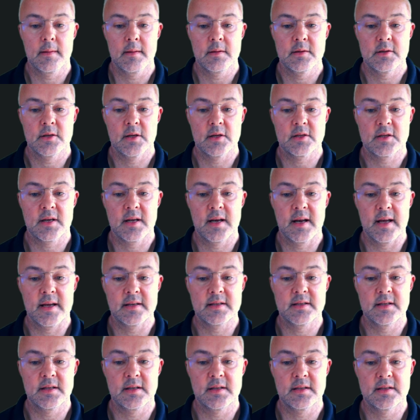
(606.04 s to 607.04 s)
So it's
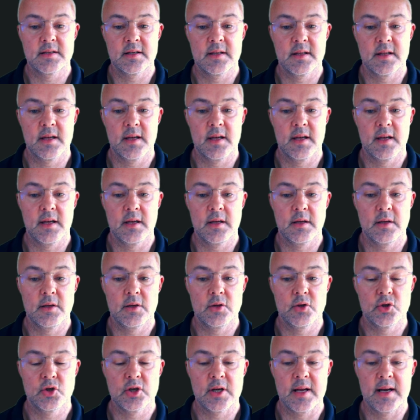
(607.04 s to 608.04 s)
connecting to the
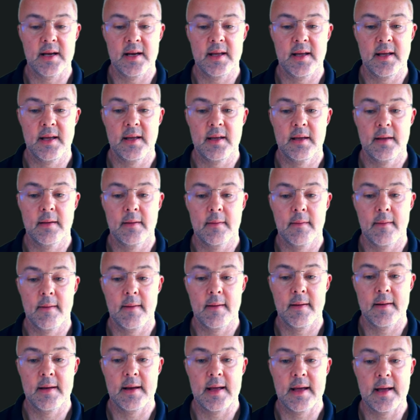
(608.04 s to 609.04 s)
Shelly
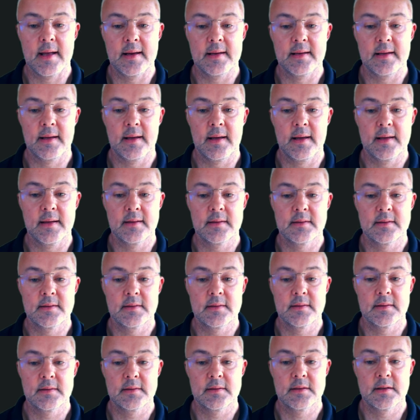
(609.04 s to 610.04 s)
and adding it
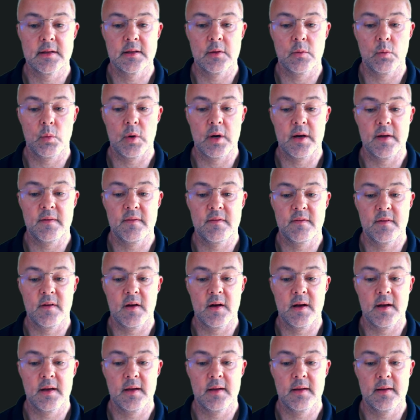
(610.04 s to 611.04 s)
to the
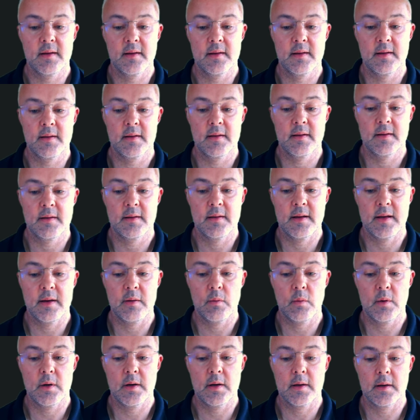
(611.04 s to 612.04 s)
Wi-Fi
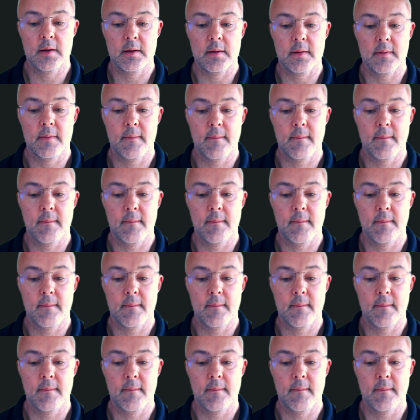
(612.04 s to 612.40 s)
network.